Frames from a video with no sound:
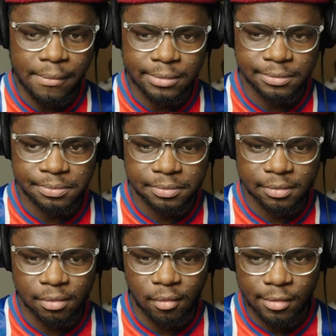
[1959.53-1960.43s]
to
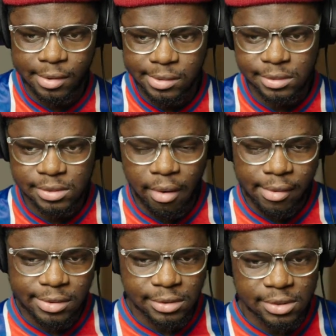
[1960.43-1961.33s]
Hakimi, who
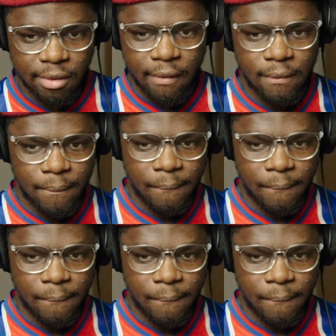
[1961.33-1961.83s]
loves to get forward